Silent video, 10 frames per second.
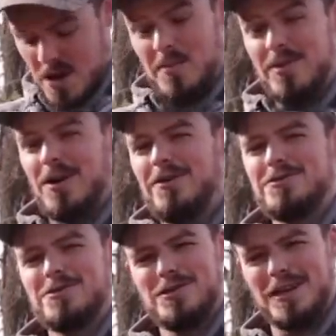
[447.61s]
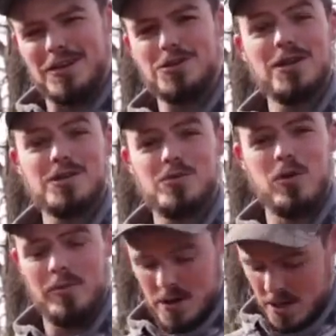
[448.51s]
but I'll also stick a chest
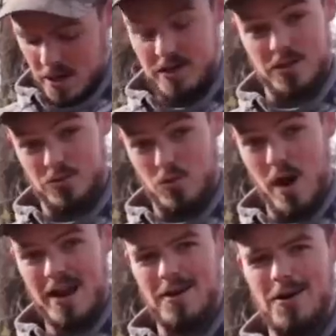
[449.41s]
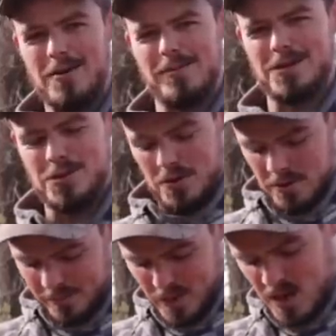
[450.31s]
warmer in here because it's right on my sternum